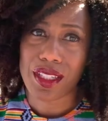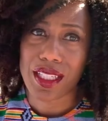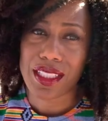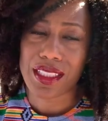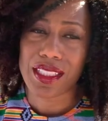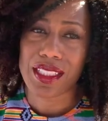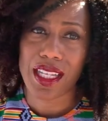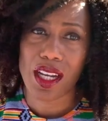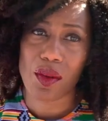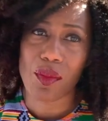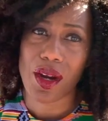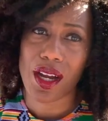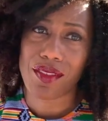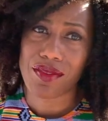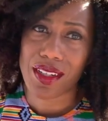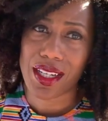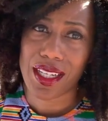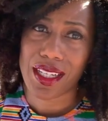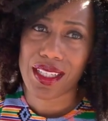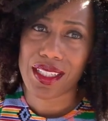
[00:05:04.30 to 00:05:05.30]
need to get
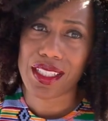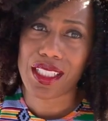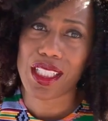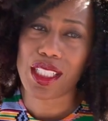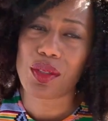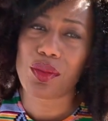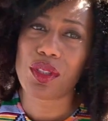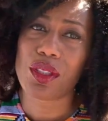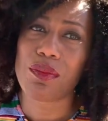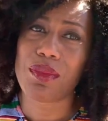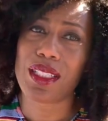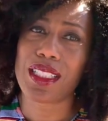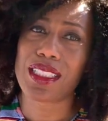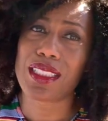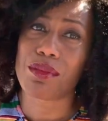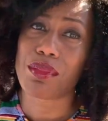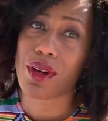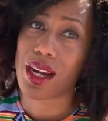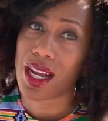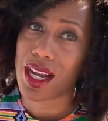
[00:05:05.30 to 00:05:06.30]
Wi-Fi. You would be
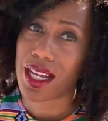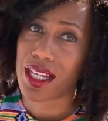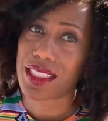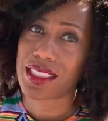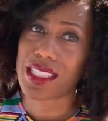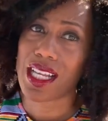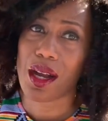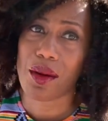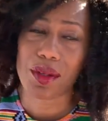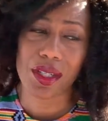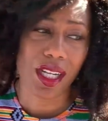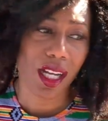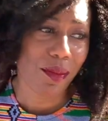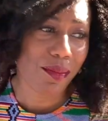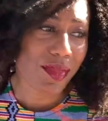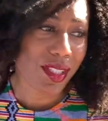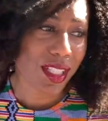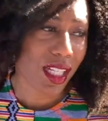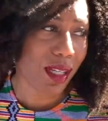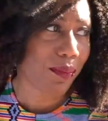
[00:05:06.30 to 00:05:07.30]
surprised how it
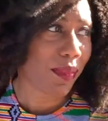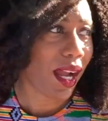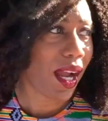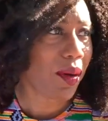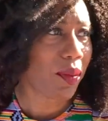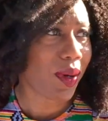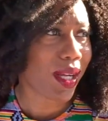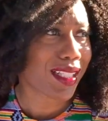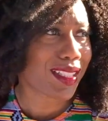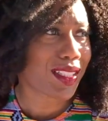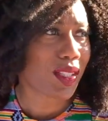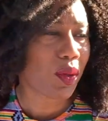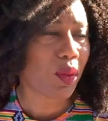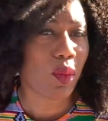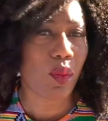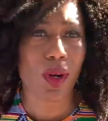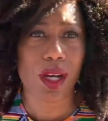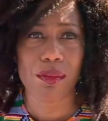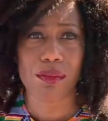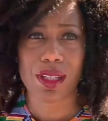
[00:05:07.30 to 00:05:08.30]
comes up. I went to
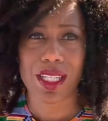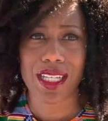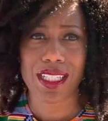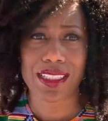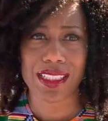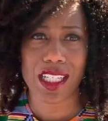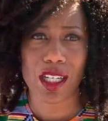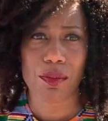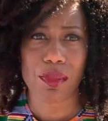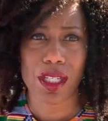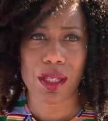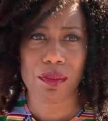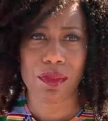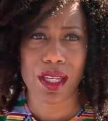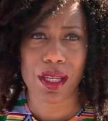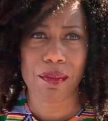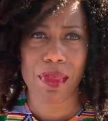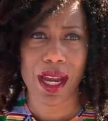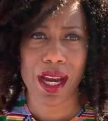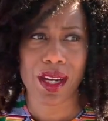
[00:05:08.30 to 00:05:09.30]
one place, Airbnb
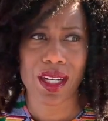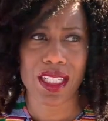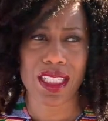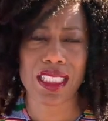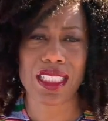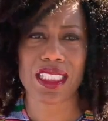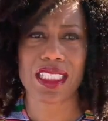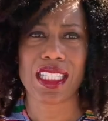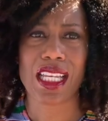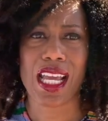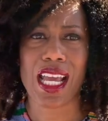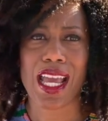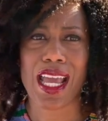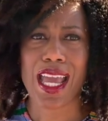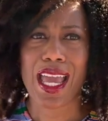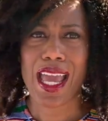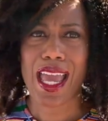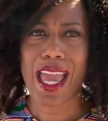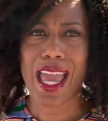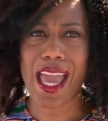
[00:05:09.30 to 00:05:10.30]
in Paris,
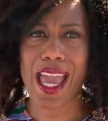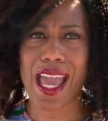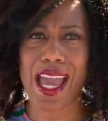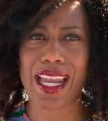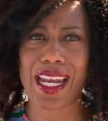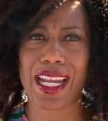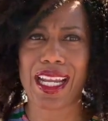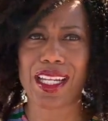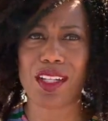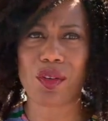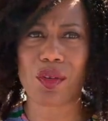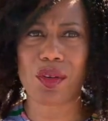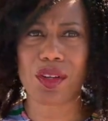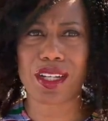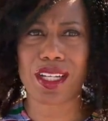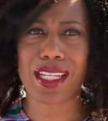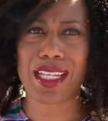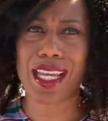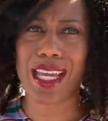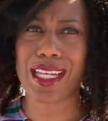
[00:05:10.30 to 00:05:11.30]
and in
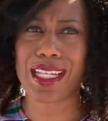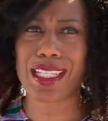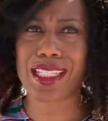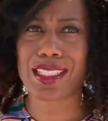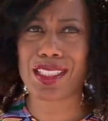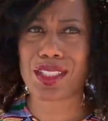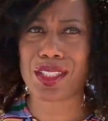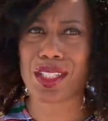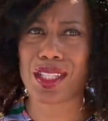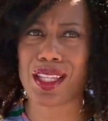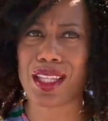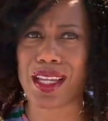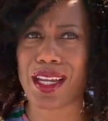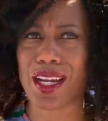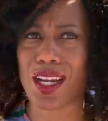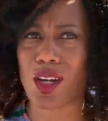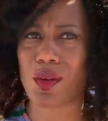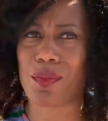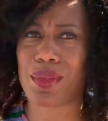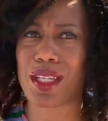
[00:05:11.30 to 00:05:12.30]
order to get into the
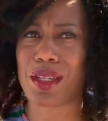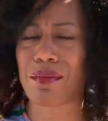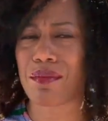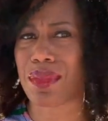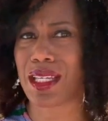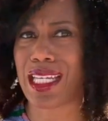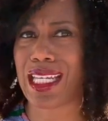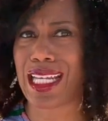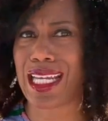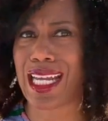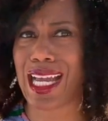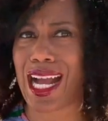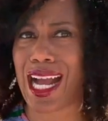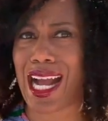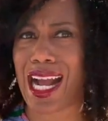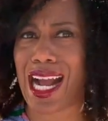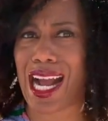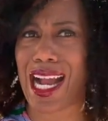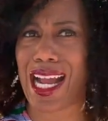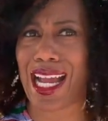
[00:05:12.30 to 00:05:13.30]
Airbnb,
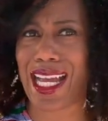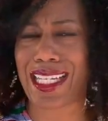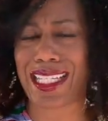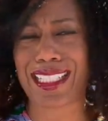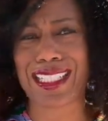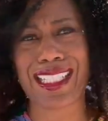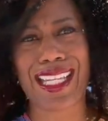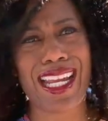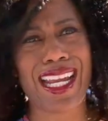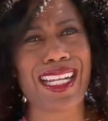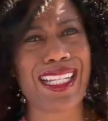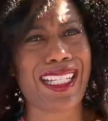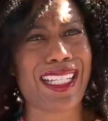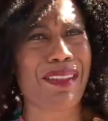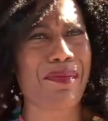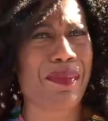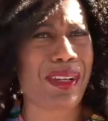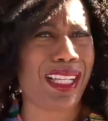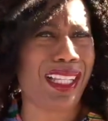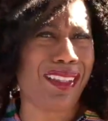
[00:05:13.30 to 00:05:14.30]
I had to stand in
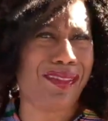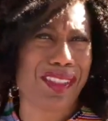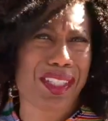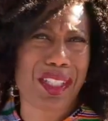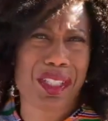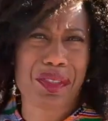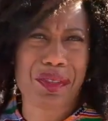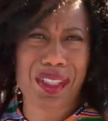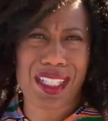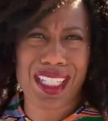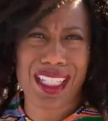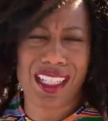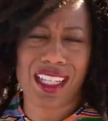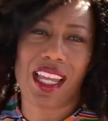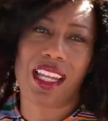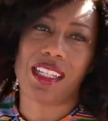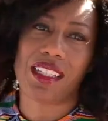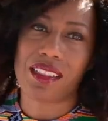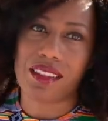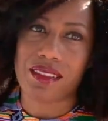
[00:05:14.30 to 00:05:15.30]
the middle of the street,
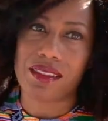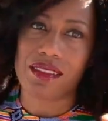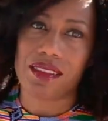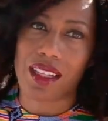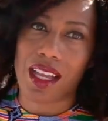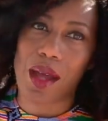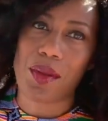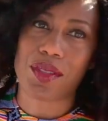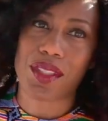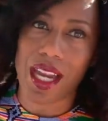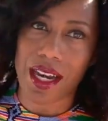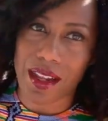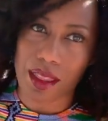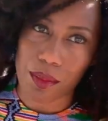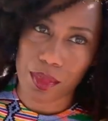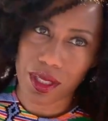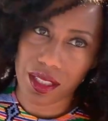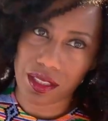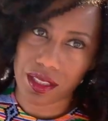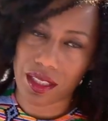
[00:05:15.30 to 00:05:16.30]
like outside of
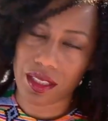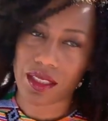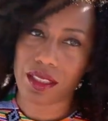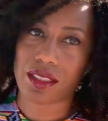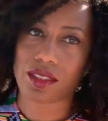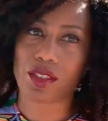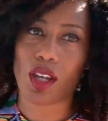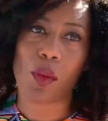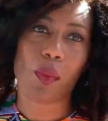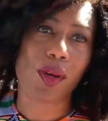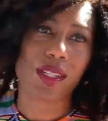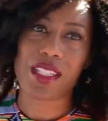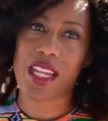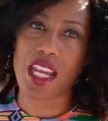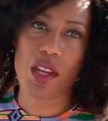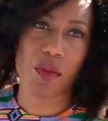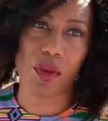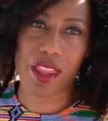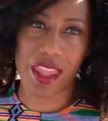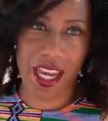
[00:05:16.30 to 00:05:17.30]
the building. So I
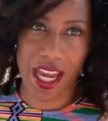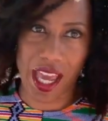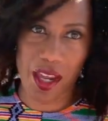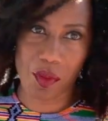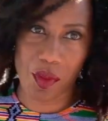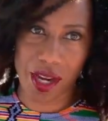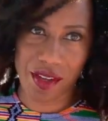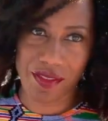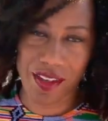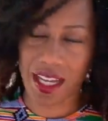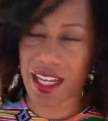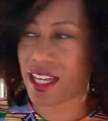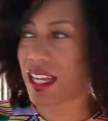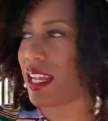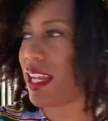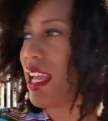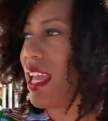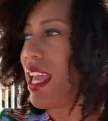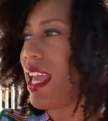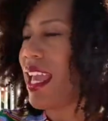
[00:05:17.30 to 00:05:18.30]
wasn't anywhere that had
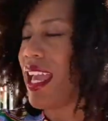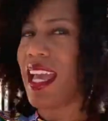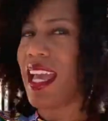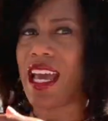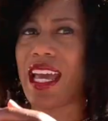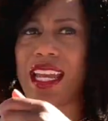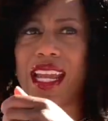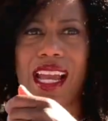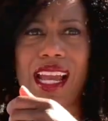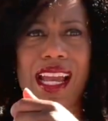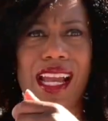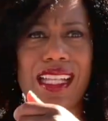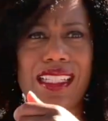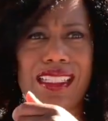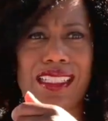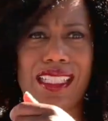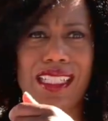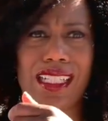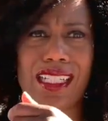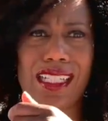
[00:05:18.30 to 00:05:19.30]
Wi-Fi, and I
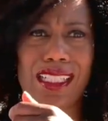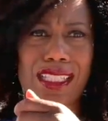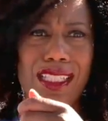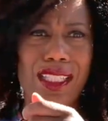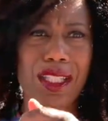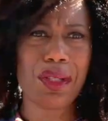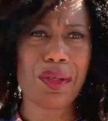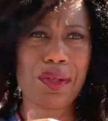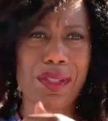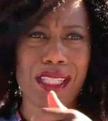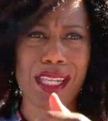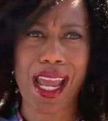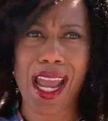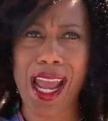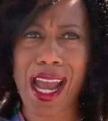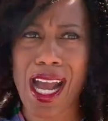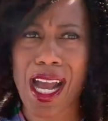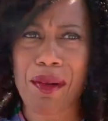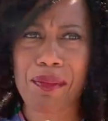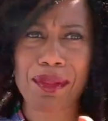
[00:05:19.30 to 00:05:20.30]
had to use an
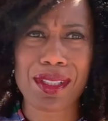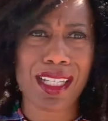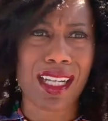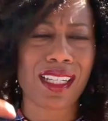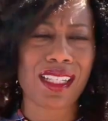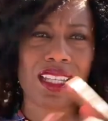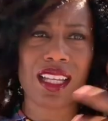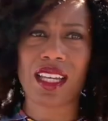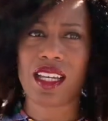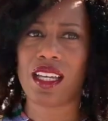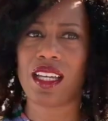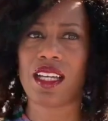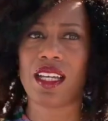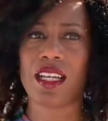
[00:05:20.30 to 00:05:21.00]
app to